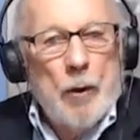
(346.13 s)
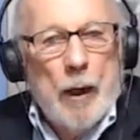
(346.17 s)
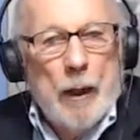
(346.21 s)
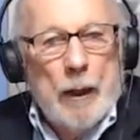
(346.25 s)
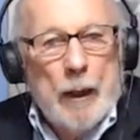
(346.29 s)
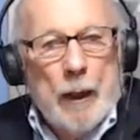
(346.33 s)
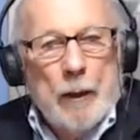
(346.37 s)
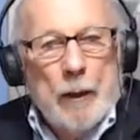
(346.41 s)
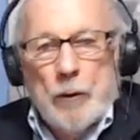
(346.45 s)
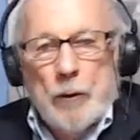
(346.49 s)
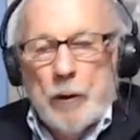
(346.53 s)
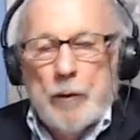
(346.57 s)

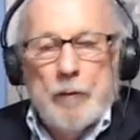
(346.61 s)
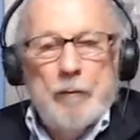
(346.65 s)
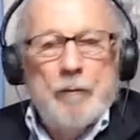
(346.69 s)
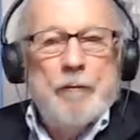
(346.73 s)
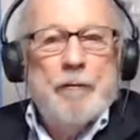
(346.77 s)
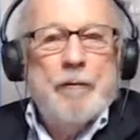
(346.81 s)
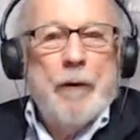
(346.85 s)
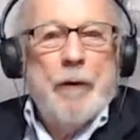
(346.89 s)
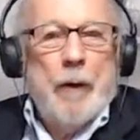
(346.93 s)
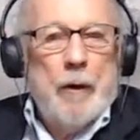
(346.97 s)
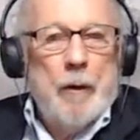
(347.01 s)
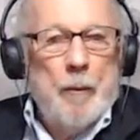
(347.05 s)
And I look
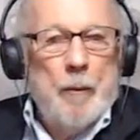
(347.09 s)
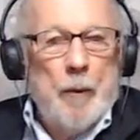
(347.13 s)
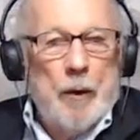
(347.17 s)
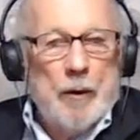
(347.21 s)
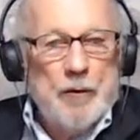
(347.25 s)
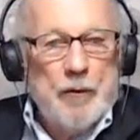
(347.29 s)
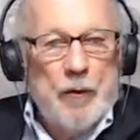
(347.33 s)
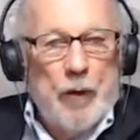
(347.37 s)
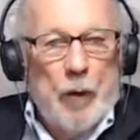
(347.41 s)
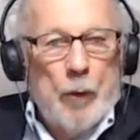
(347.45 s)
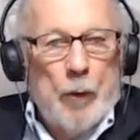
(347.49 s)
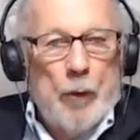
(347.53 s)
very
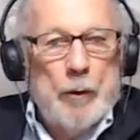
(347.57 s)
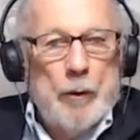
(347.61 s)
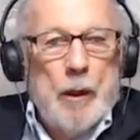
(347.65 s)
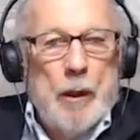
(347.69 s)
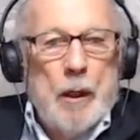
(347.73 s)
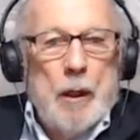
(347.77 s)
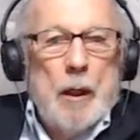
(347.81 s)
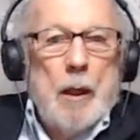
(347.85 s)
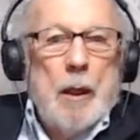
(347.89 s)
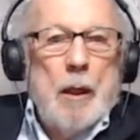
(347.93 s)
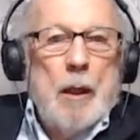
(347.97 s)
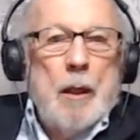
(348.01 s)
much forward
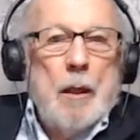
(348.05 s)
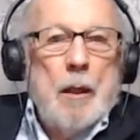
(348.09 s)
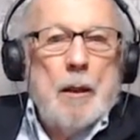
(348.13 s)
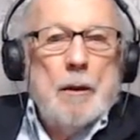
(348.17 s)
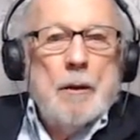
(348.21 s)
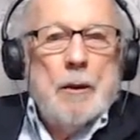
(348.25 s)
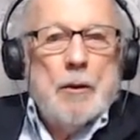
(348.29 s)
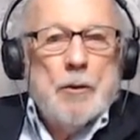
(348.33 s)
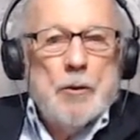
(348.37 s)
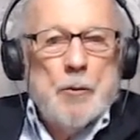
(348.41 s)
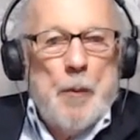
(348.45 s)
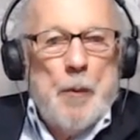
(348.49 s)

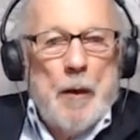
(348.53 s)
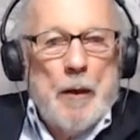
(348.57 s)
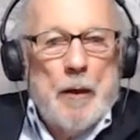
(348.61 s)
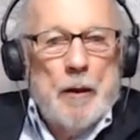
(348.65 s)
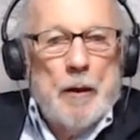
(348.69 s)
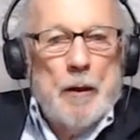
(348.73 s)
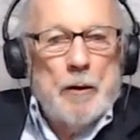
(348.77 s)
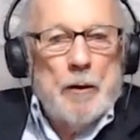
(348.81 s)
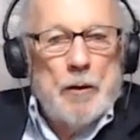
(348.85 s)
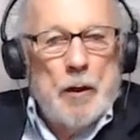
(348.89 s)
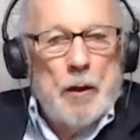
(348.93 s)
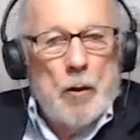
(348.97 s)
to
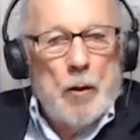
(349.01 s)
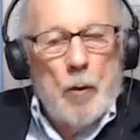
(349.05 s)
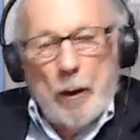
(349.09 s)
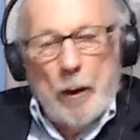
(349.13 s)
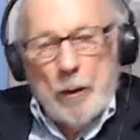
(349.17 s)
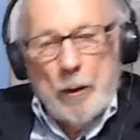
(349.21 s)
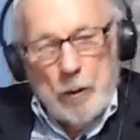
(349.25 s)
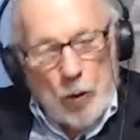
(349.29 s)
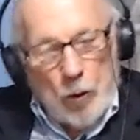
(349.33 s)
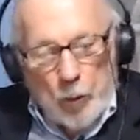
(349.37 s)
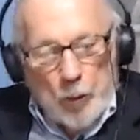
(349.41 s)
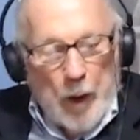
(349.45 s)
speaking to you,
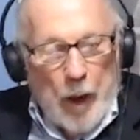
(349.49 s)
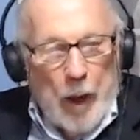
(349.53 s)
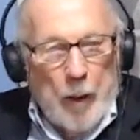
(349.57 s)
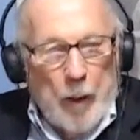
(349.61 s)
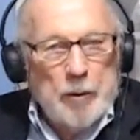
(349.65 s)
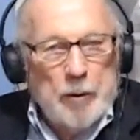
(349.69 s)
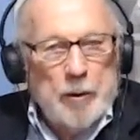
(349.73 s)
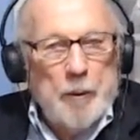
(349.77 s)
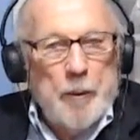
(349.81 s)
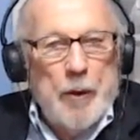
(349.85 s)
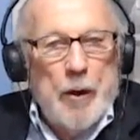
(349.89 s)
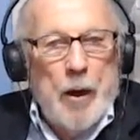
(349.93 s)
and you'll be
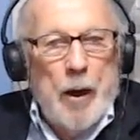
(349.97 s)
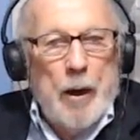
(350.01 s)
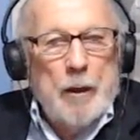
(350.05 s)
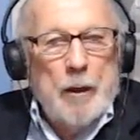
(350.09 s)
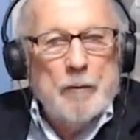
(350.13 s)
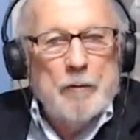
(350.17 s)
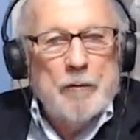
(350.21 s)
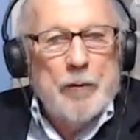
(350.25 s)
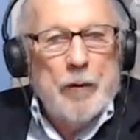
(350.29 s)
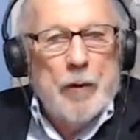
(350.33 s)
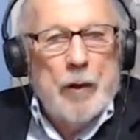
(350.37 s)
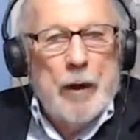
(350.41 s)
able to be on
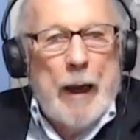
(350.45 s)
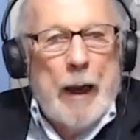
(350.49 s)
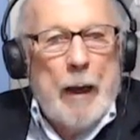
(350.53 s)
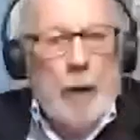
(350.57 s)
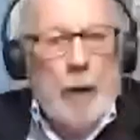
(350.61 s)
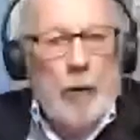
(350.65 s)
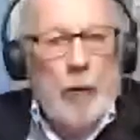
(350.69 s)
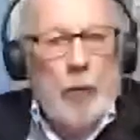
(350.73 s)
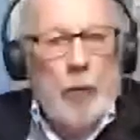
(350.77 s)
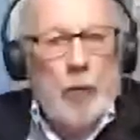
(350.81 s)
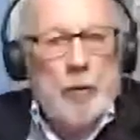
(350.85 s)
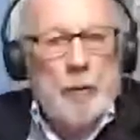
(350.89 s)
it for an
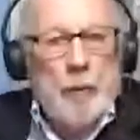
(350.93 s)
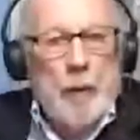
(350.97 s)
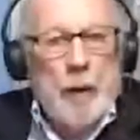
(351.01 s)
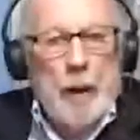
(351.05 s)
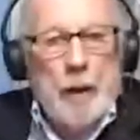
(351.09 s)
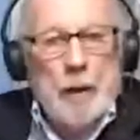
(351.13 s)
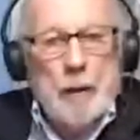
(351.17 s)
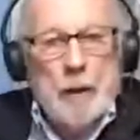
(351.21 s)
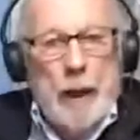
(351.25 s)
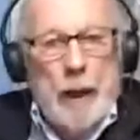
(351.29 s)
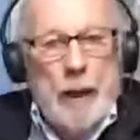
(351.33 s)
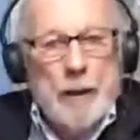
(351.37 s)
hour with me
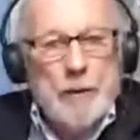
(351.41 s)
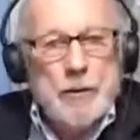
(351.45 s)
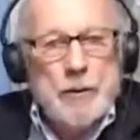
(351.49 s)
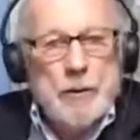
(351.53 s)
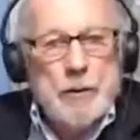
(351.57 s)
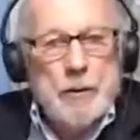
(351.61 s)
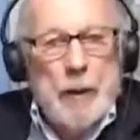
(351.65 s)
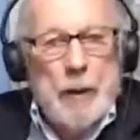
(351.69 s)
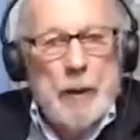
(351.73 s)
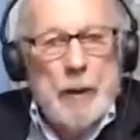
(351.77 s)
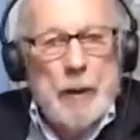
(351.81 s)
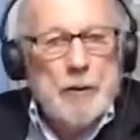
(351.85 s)
and ask
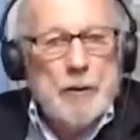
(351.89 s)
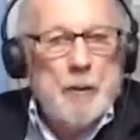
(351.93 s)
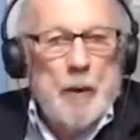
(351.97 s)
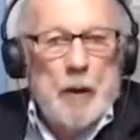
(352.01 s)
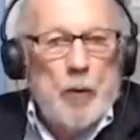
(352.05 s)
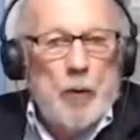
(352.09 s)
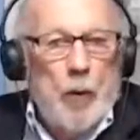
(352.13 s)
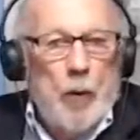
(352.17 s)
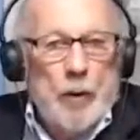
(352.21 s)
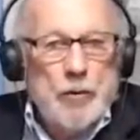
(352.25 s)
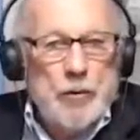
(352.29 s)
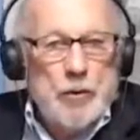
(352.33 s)
me
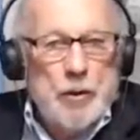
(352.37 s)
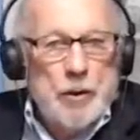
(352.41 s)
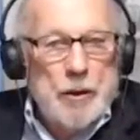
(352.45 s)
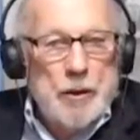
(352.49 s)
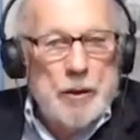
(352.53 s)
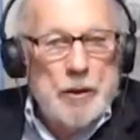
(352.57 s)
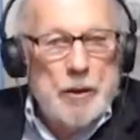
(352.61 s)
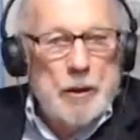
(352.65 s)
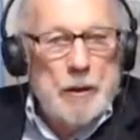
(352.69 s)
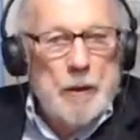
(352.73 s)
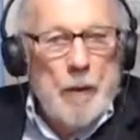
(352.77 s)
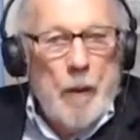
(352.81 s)

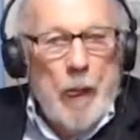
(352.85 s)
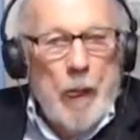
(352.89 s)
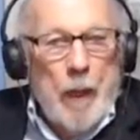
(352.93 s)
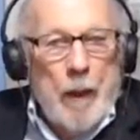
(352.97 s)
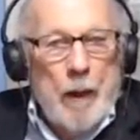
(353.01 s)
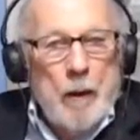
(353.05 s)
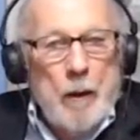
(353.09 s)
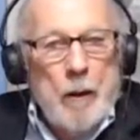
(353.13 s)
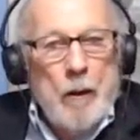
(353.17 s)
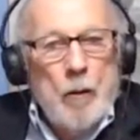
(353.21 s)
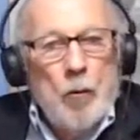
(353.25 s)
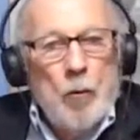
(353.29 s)
questions, and
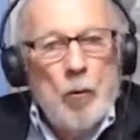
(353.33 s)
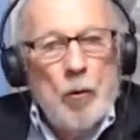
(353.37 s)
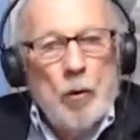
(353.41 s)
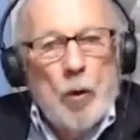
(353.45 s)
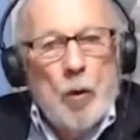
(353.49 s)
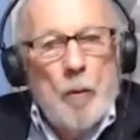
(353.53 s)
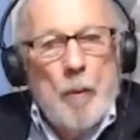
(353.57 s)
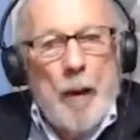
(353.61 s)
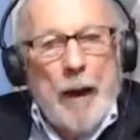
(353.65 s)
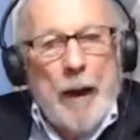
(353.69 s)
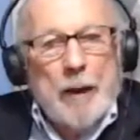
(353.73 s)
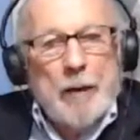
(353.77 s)
we'll
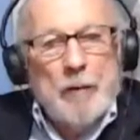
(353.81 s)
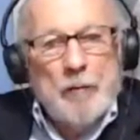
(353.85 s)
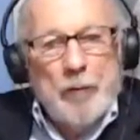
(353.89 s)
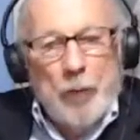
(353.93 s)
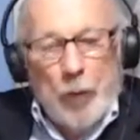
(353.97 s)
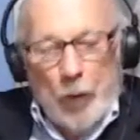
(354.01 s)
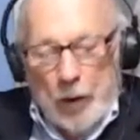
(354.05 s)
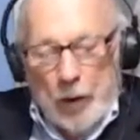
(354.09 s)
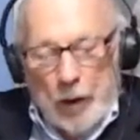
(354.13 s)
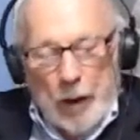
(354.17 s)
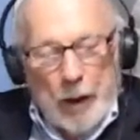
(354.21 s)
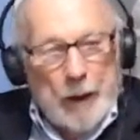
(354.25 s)
go back and
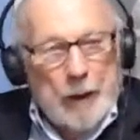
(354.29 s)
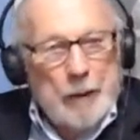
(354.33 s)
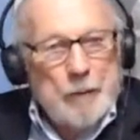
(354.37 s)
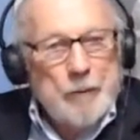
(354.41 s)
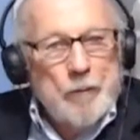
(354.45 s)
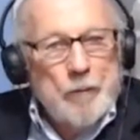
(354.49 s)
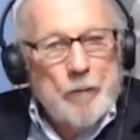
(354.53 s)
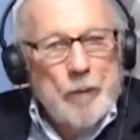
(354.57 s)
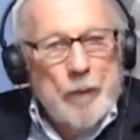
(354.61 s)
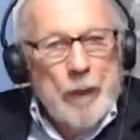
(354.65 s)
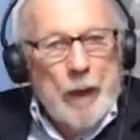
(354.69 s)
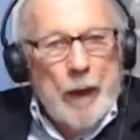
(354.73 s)
forth on it.
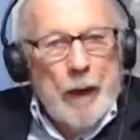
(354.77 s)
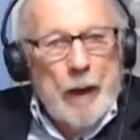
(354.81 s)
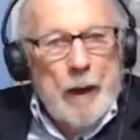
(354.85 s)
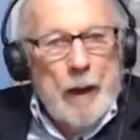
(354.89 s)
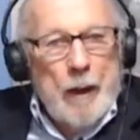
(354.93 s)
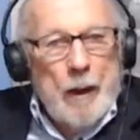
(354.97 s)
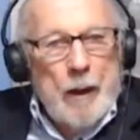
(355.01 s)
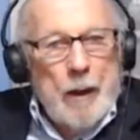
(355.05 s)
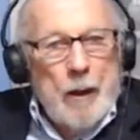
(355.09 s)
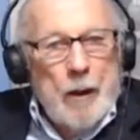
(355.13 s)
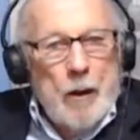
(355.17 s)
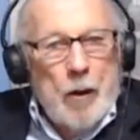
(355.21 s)

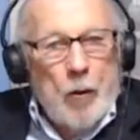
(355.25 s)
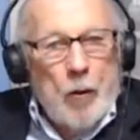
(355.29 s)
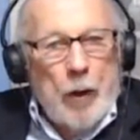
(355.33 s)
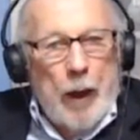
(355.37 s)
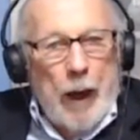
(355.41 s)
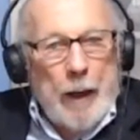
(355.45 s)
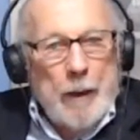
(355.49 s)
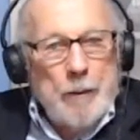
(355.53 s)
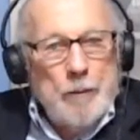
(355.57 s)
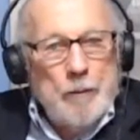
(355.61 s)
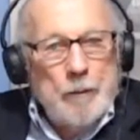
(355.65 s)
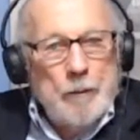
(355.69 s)

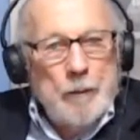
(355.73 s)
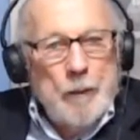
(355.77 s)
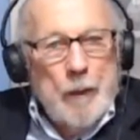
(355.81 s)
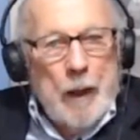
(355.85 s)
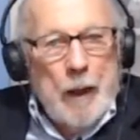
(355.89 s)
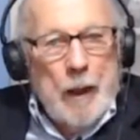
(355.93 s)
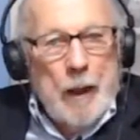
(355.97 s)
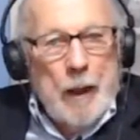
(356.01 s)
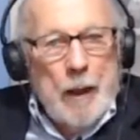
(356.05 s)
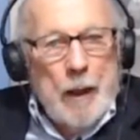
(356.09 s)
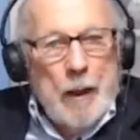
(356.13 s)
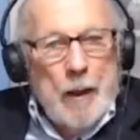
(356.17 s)
Okay?
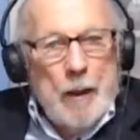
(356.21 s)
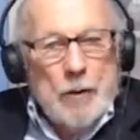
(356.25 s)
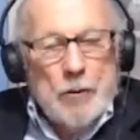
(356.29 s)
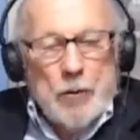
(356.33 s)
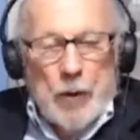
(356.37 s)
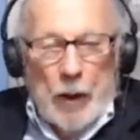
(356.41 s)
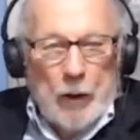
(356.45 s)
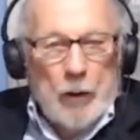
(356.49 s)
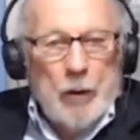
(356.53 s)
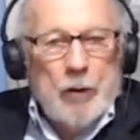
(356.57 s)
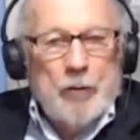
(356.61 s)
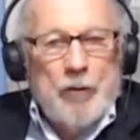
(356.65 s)

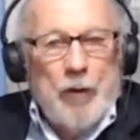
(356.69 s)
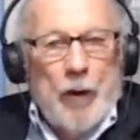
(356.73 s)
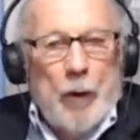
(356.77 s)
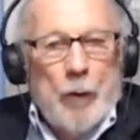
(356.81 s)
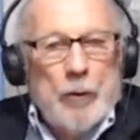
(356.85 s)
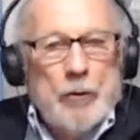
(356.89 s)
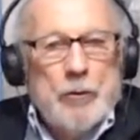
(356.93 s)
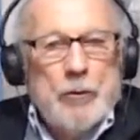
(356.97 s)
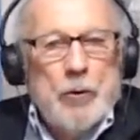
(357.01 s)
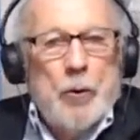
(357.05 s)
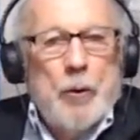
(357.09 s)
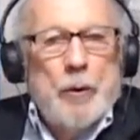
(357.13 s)
So I look
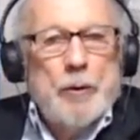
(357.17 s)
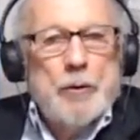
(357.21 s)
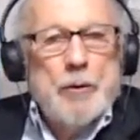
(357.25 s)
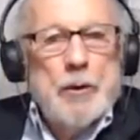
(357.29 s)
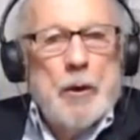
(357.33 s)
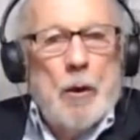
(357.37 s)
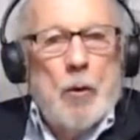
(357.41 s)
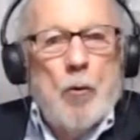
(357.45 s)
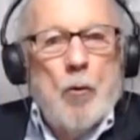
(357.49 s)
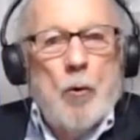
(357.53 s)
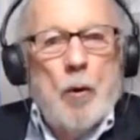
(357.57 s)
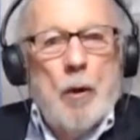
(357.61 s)
forward to it.
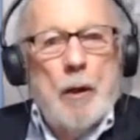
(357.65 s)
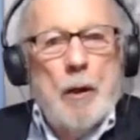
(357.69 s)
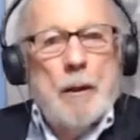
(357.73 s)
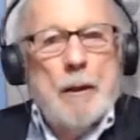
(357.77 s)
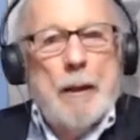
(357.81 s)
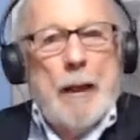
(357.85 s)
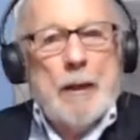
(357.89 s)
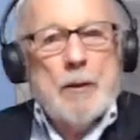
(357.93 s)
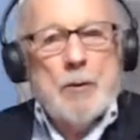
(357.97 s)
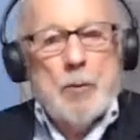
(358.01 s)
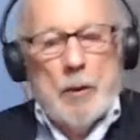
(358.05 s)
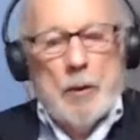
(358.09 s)
So
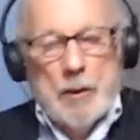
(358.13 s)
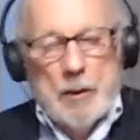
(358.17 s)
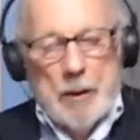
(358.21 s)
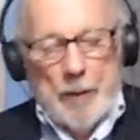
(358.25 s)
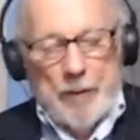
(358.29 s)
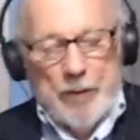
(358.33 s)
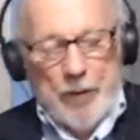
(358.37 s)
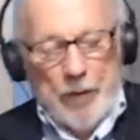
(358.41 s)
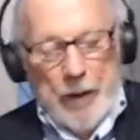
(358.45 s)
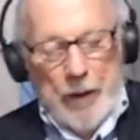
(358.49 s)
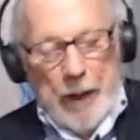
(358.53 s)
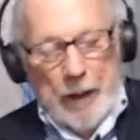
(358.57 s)
that's what's
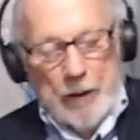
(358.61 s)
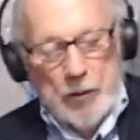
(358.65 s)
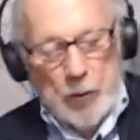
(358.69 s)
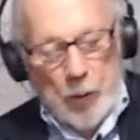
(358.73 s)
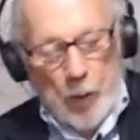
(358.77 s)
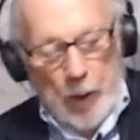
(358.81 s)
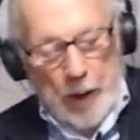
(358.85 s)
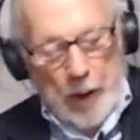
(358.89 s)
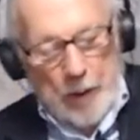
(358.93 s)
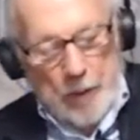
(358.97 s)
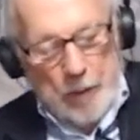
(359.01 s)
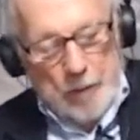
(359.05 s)
up for next
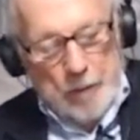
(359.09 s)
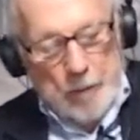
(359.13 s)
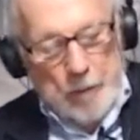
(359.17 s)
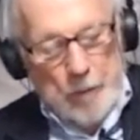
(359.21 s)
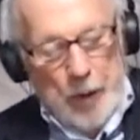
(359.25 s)
week.